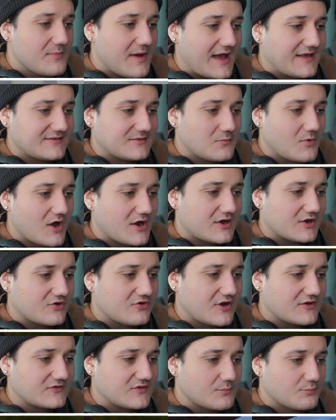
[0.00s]
As I'm walking
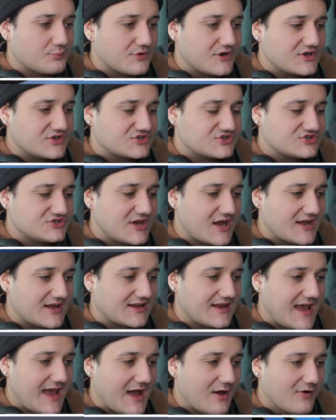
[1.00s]
across the bridge, check
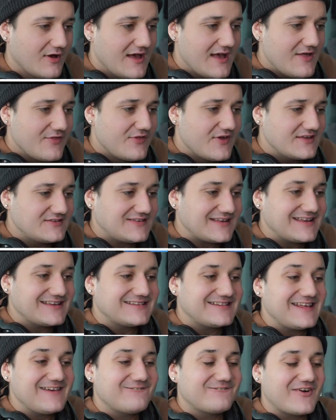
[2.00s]
it out. This
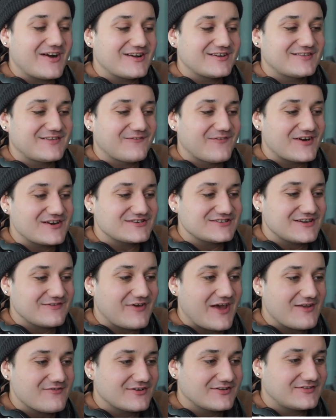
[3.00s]
is the first version of
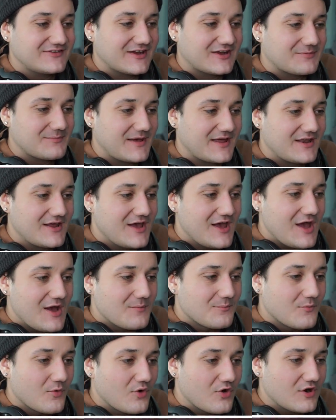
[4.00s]
Henry Stickmin,
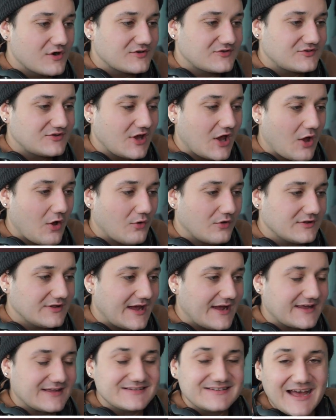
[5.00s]
more so
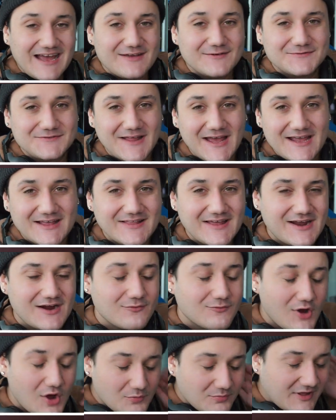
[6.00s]
like lifelike, like a
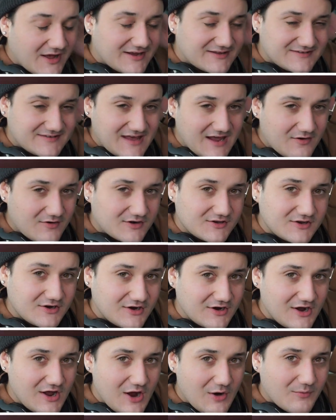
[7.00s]
Roblox
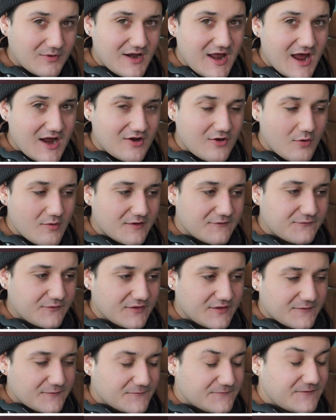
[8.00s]
character. We're not going for
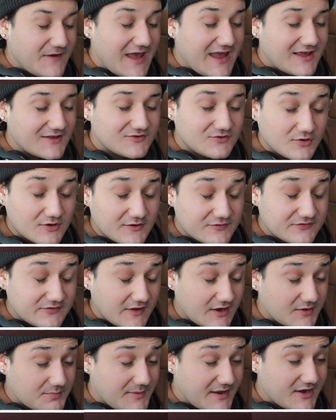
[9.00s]
the fake sort of
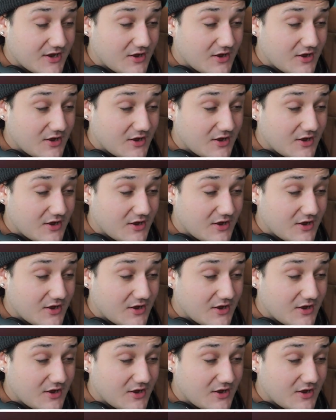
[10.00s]
Stickmin